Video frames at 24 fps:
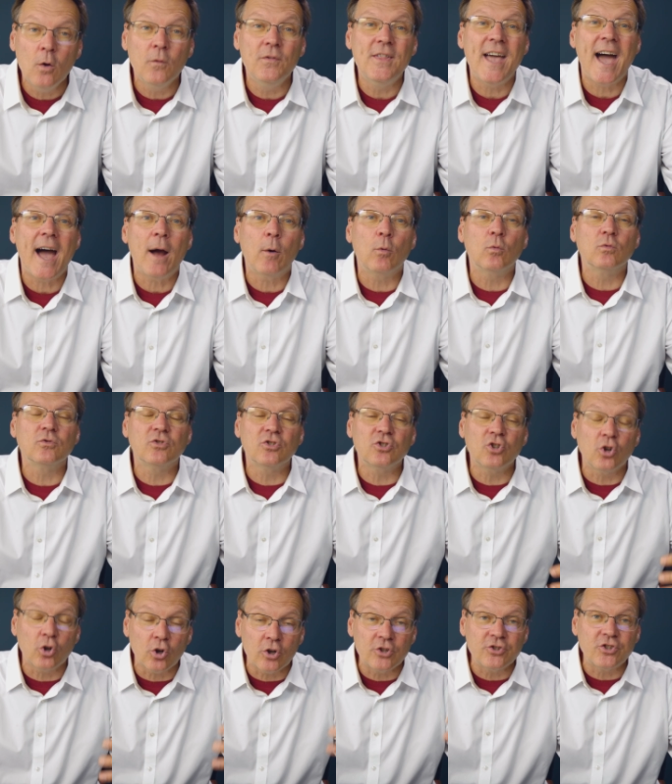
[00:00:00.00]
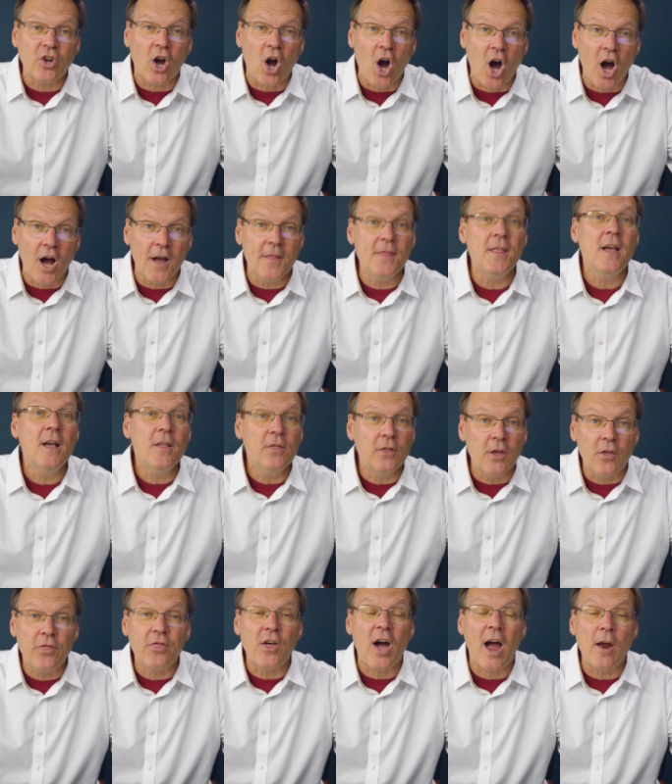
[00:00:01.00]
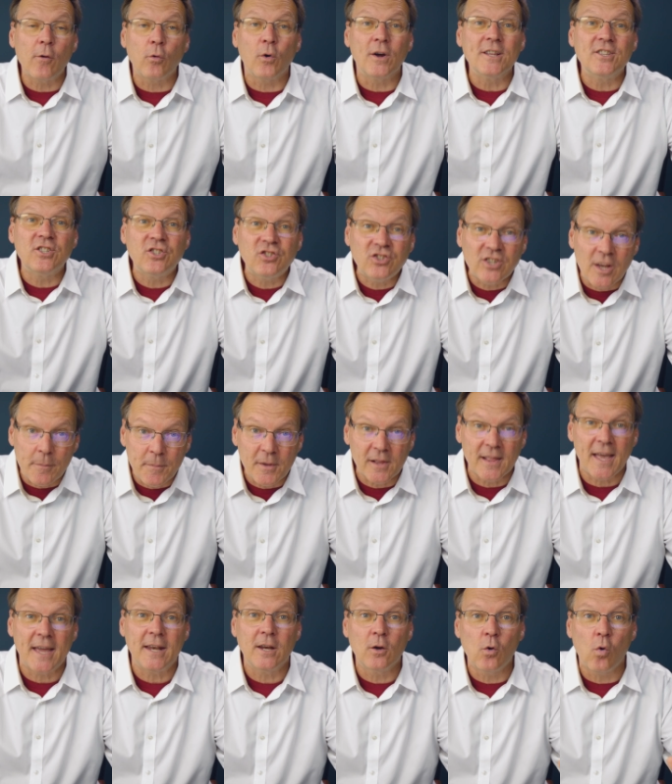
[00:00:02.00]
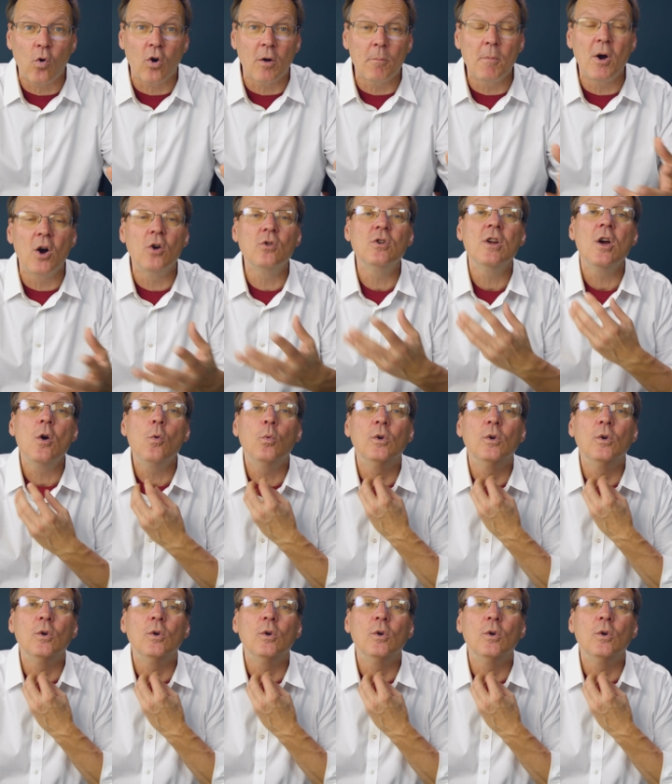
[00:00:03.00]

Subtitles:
that turns on the thyroid stimulating hormone,